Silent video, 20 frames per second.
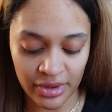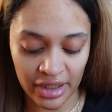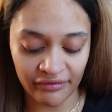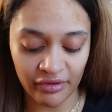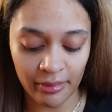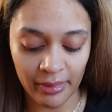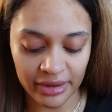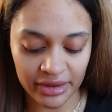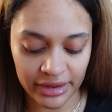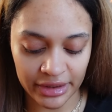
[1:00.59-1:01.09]
have
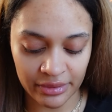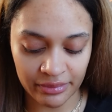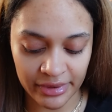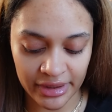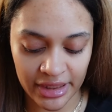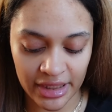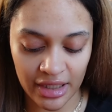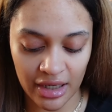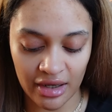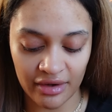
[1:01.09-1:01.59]
a monthly
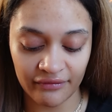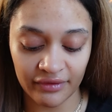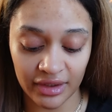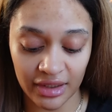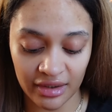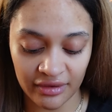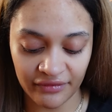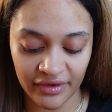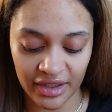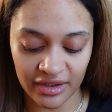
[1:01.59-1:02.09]
reading of
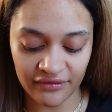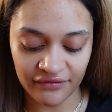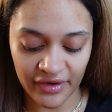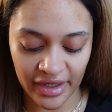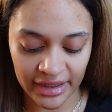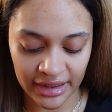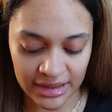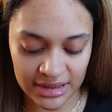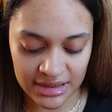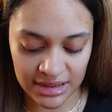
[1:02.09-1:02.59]
love and
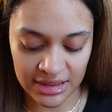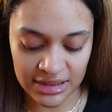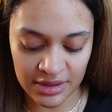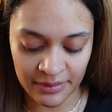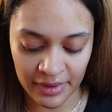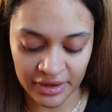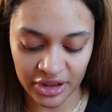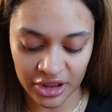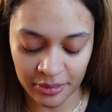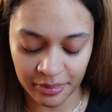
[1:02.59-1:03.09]
finances, a
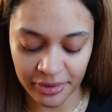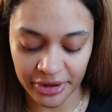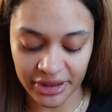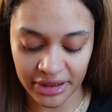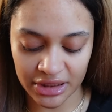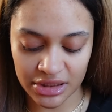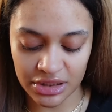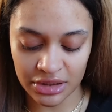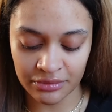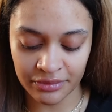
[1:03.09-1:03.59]
monthly
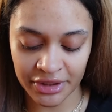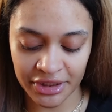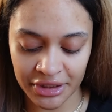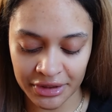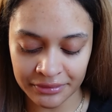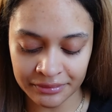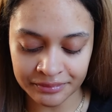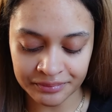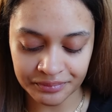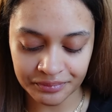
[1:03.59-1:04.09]
prediction
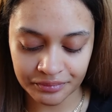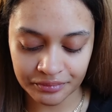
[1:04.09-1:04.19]
reading.